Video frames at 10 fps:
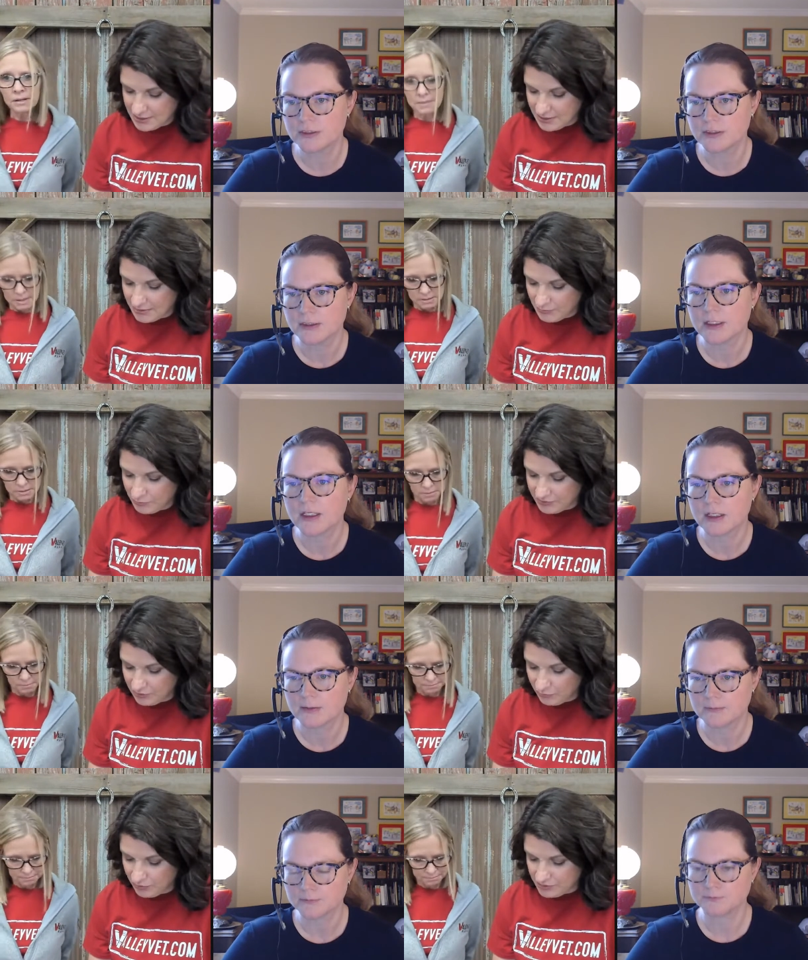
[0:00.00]
Speaker 1: um,
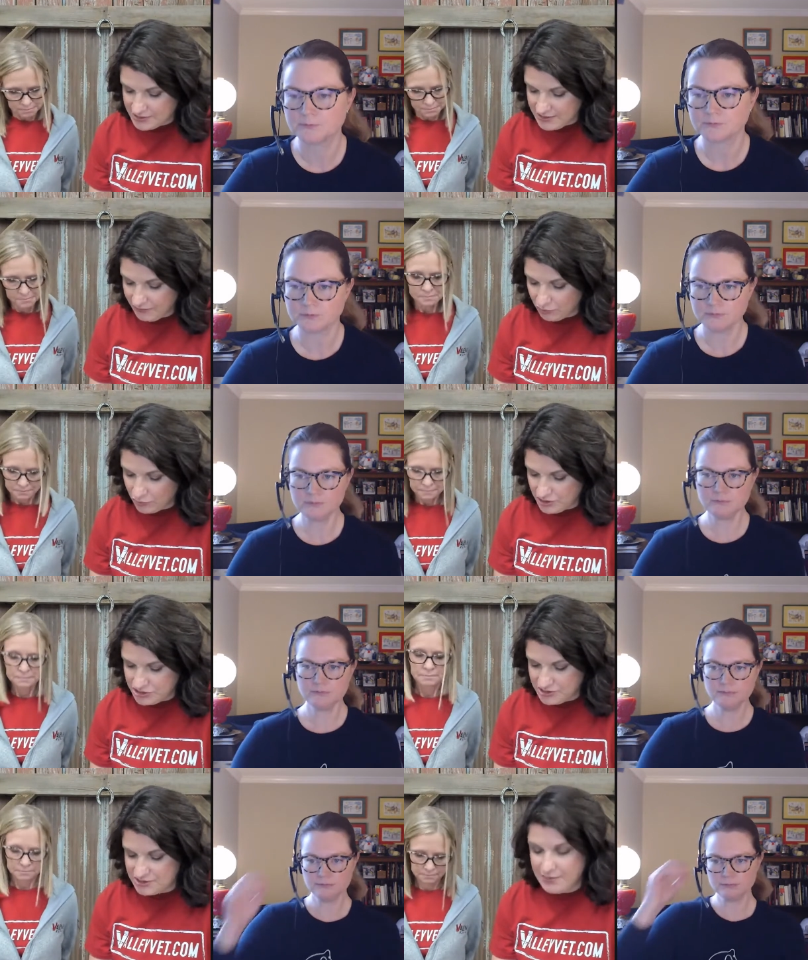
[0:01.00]
there were several
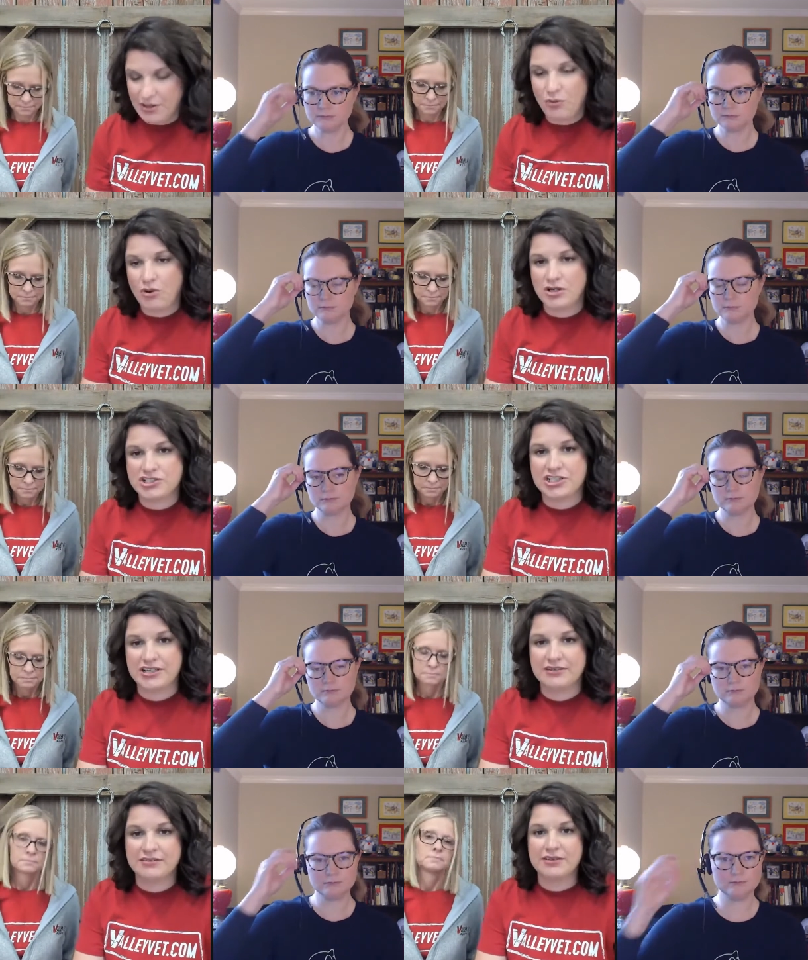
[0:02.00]
questions about
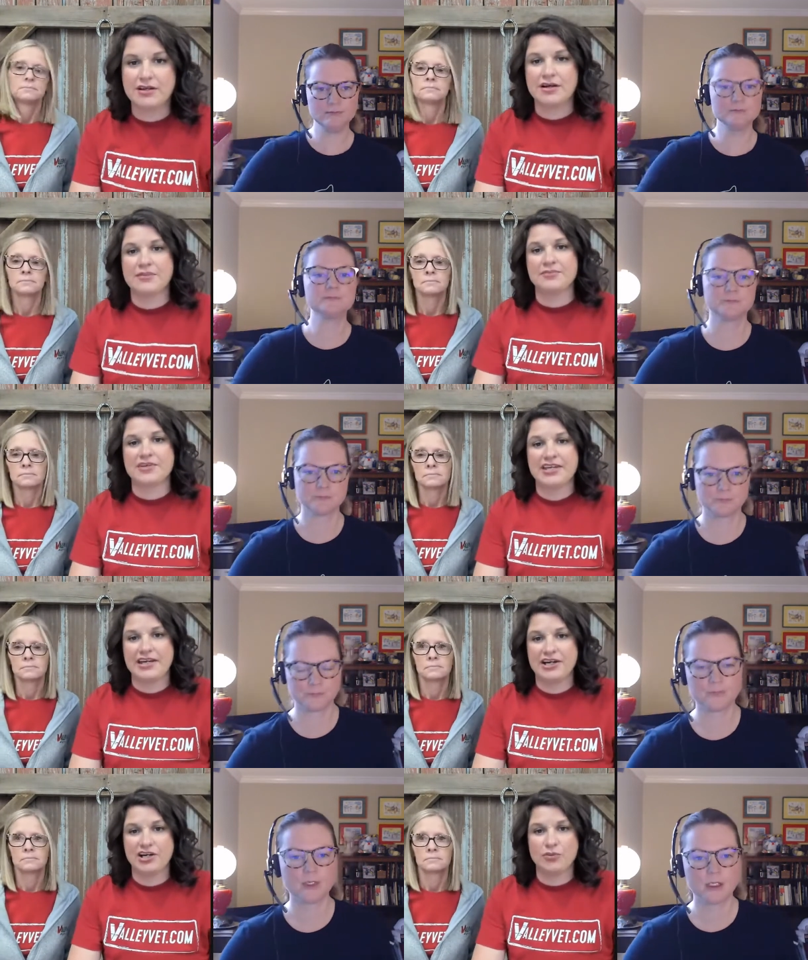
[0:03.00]
washing um,
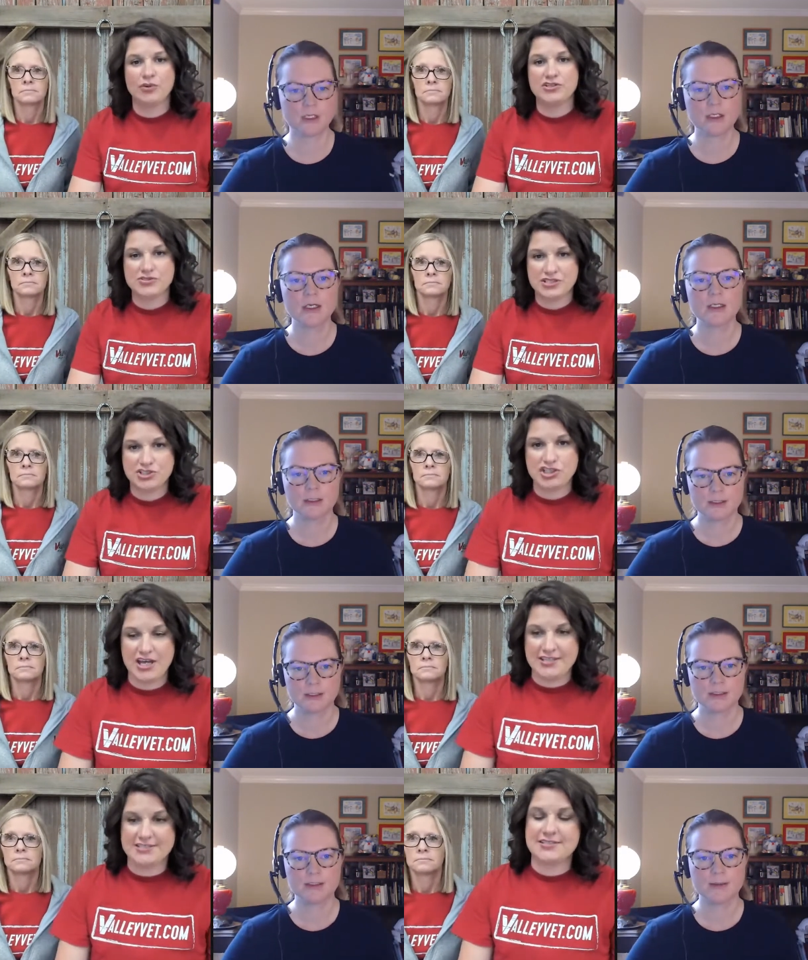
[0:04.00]
what you
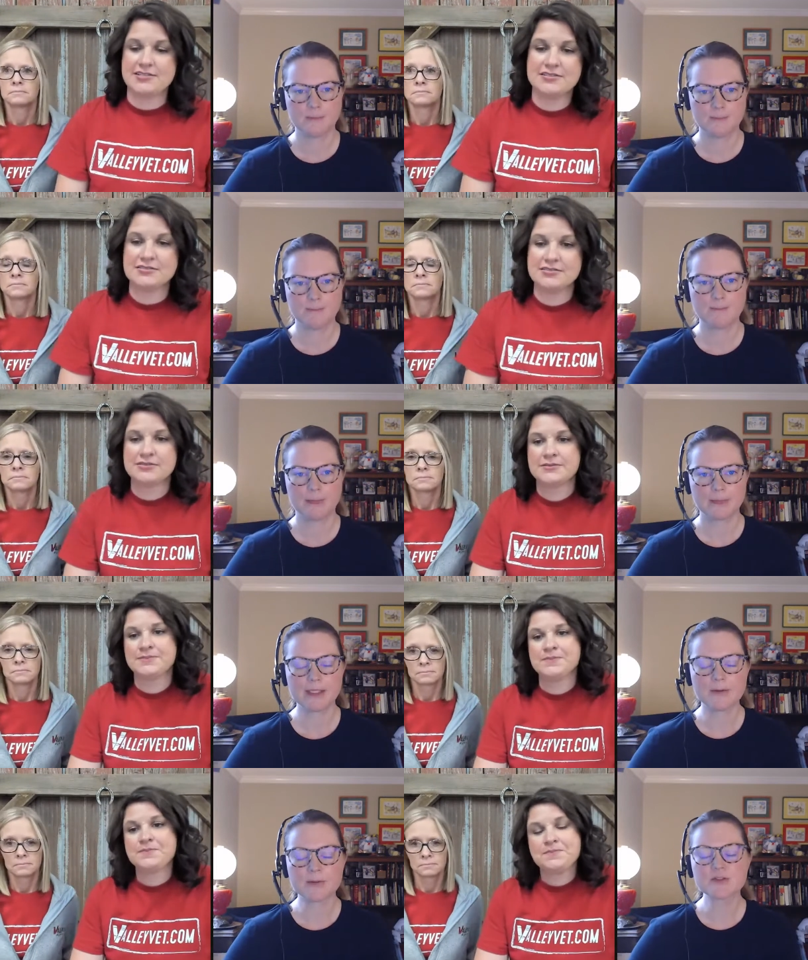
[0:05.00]
suggest.
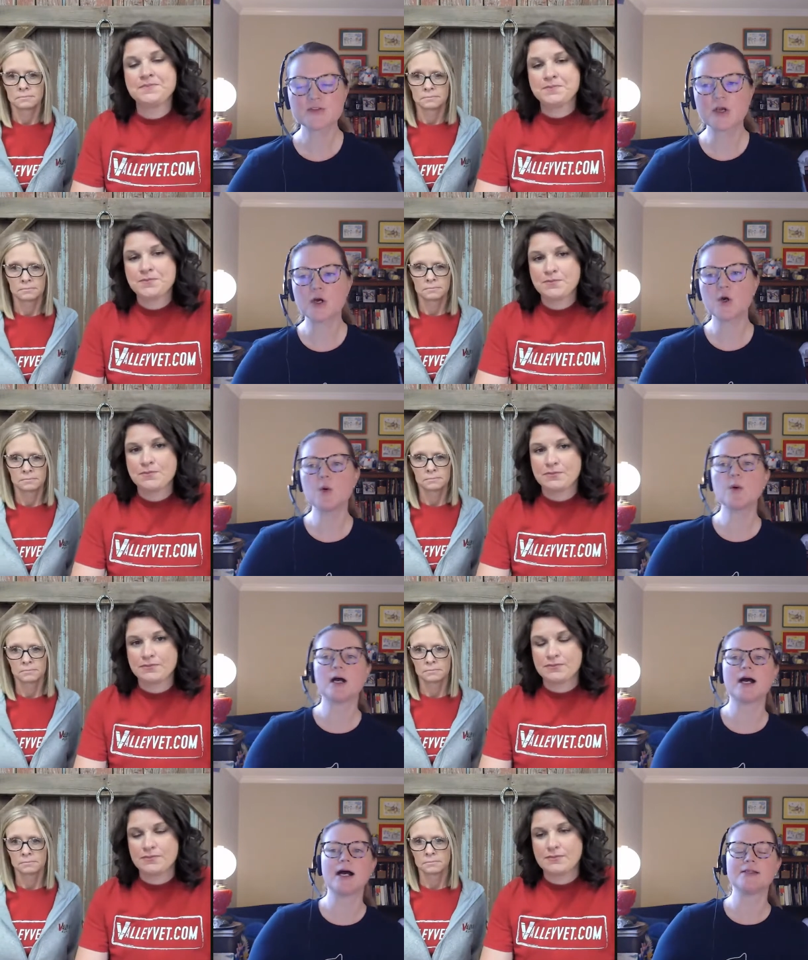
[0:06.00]
Speaker 2: Yep, so
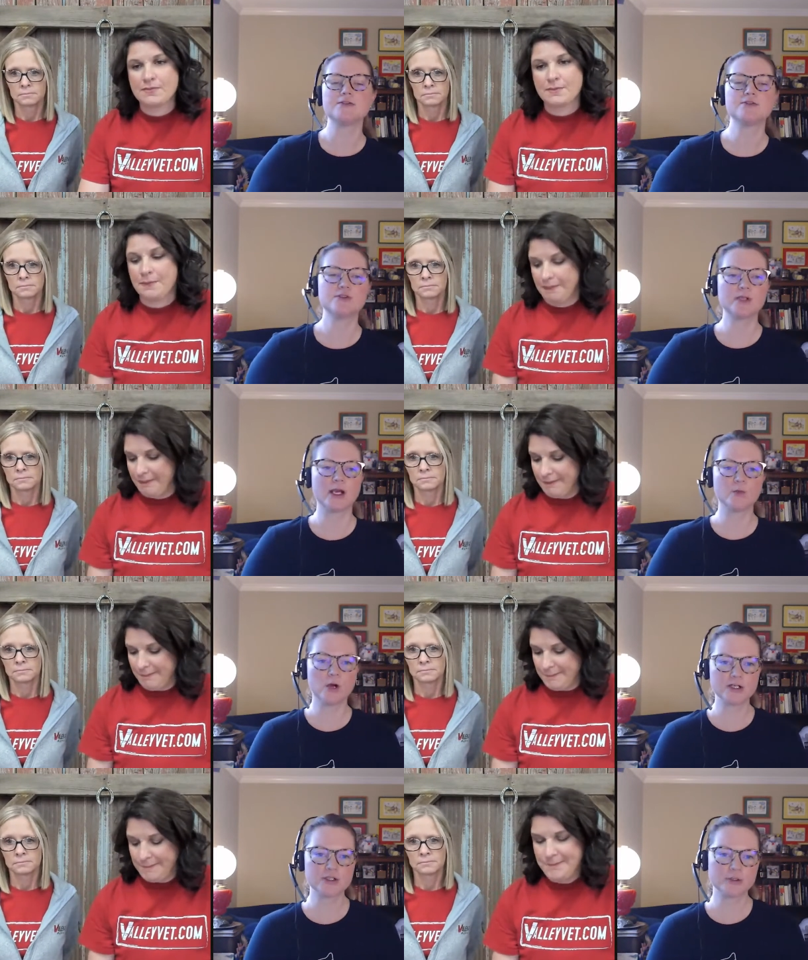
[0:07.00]
uh, do not
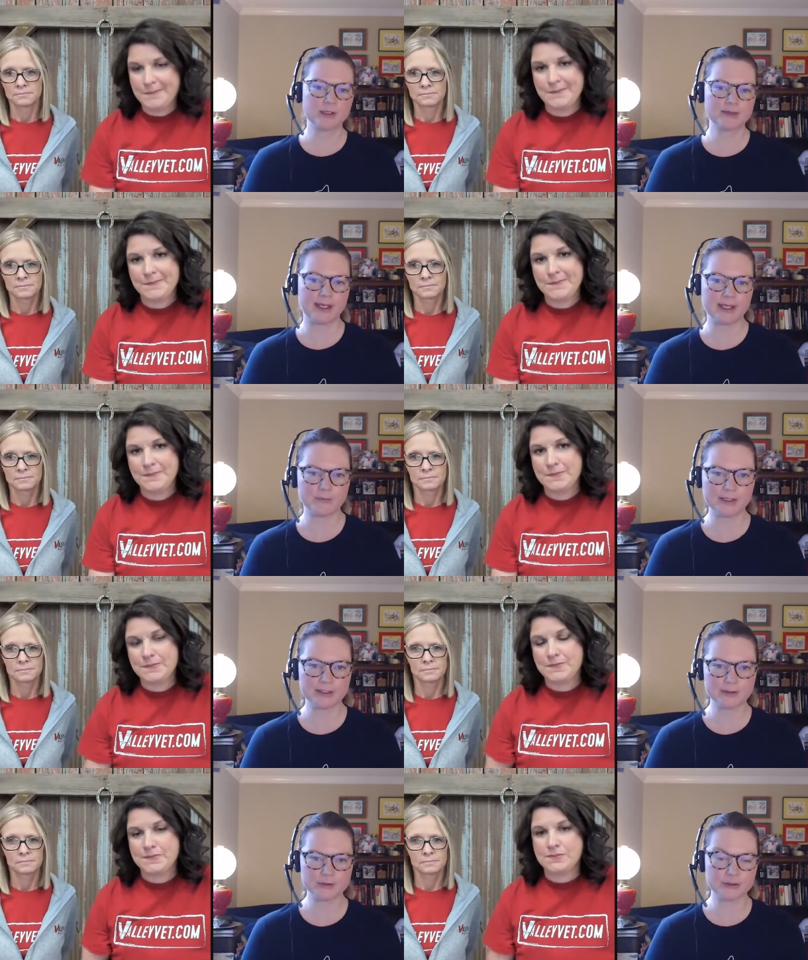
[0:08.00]
wash it with a
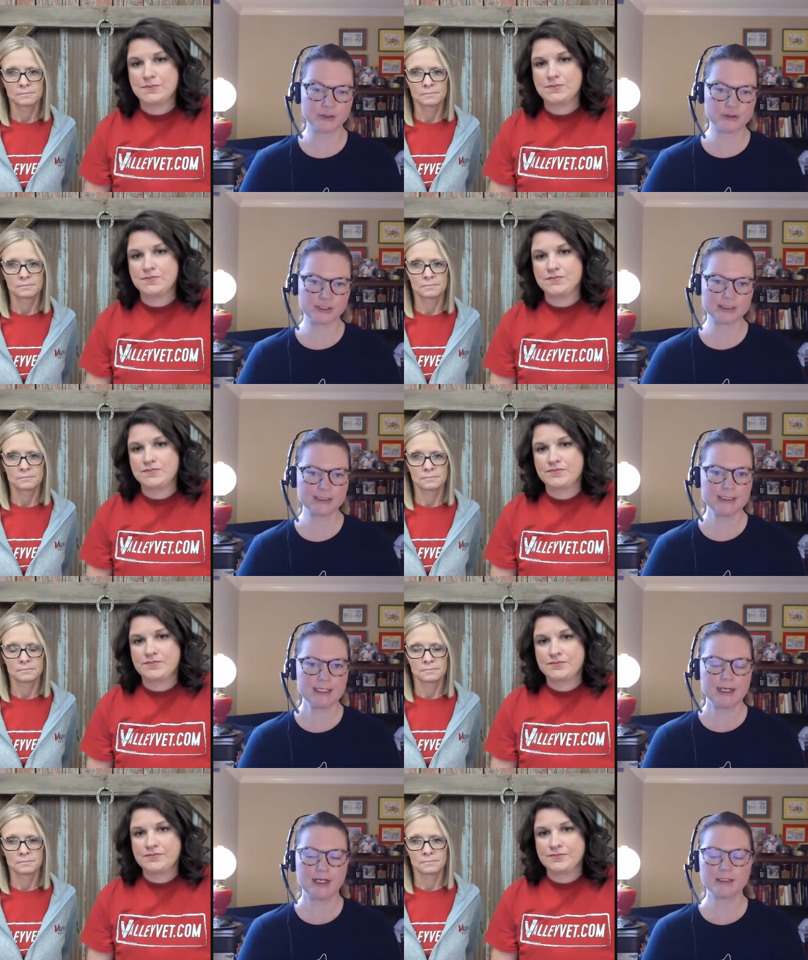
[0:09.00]
regular detergent.
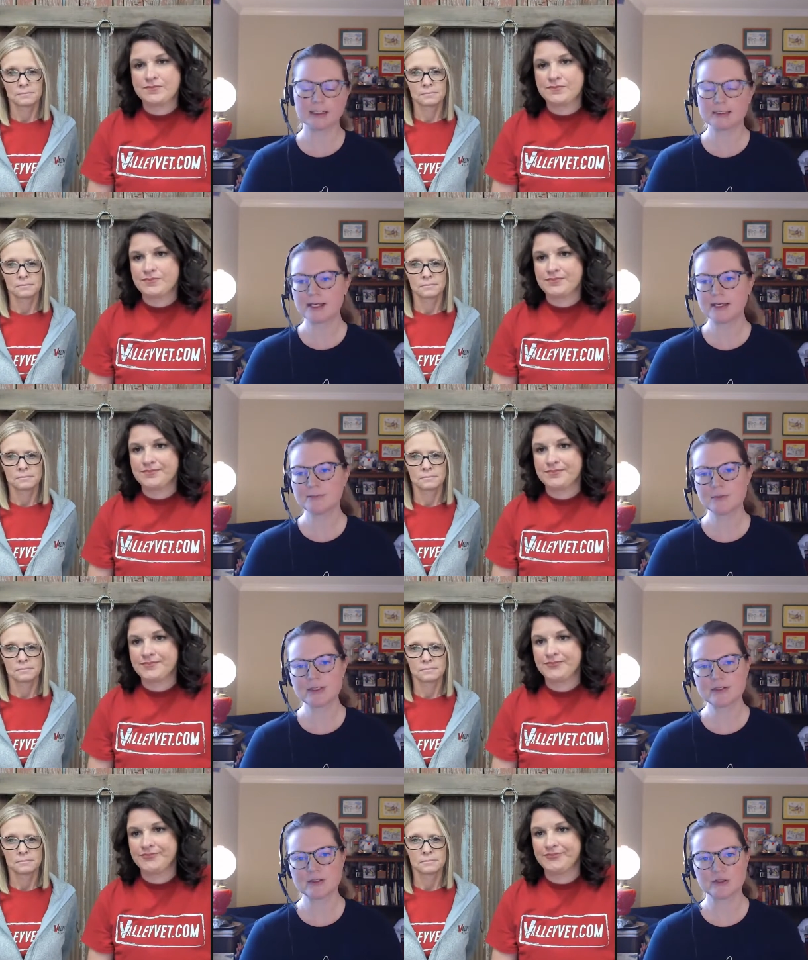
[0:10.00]
A lot of times
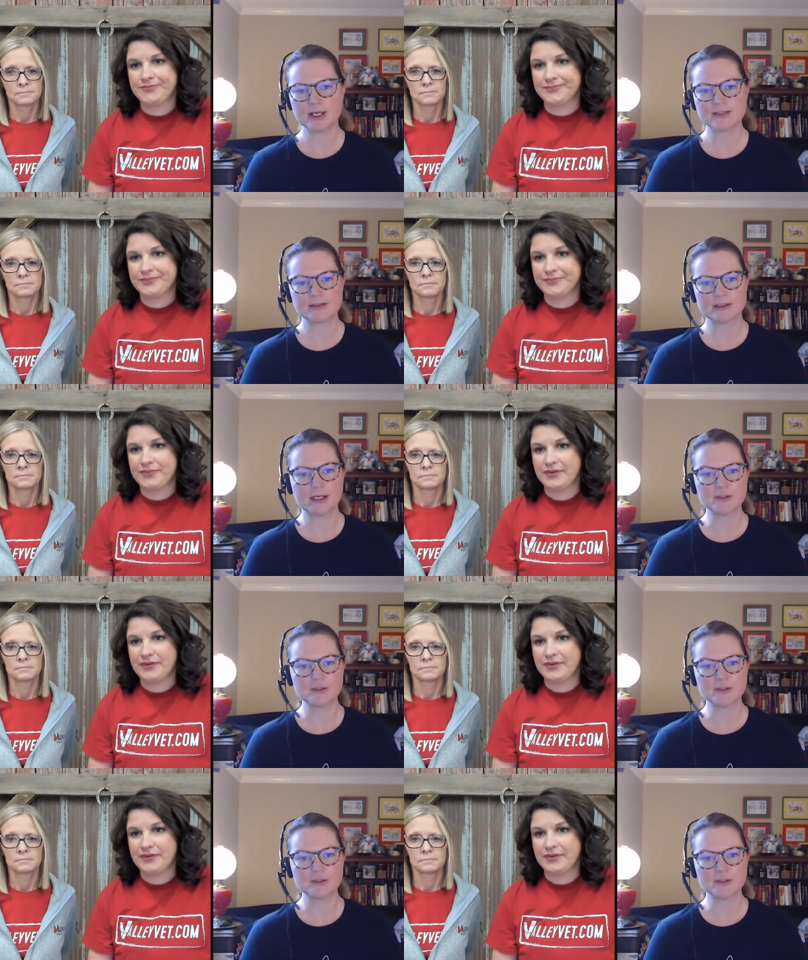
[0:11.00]
we suggest a,